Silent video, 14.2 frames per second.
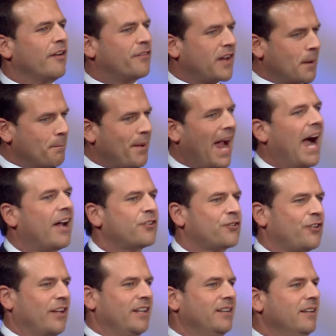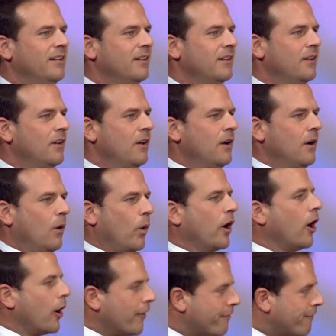of compassion, where
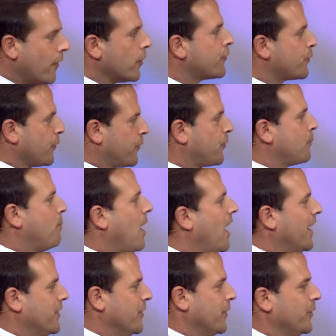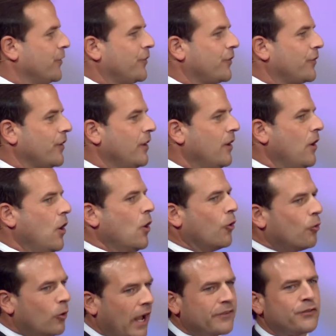our first responders
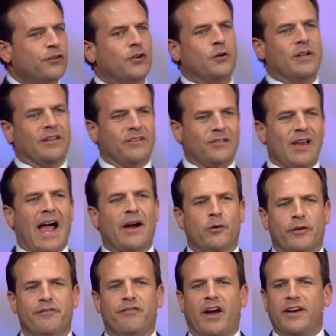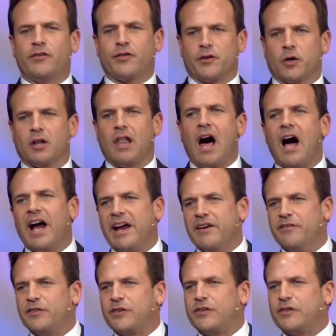rescued and sacrificed their
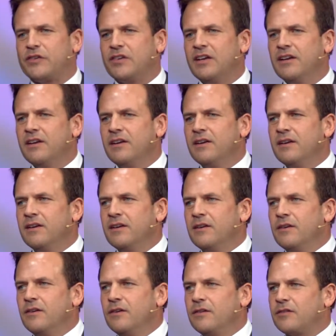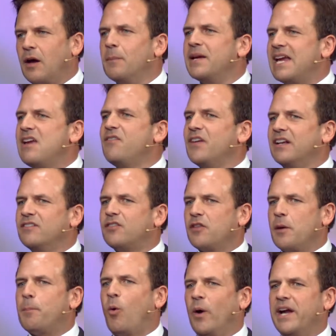lives, some even to
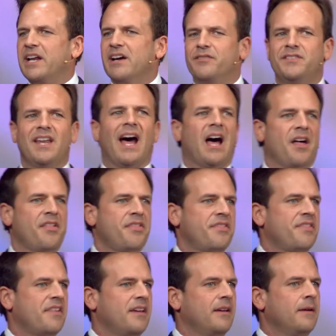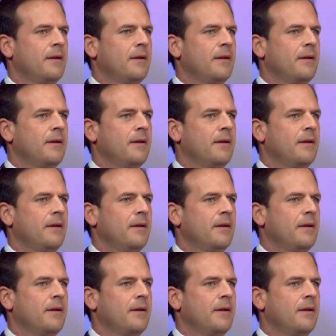the point of death.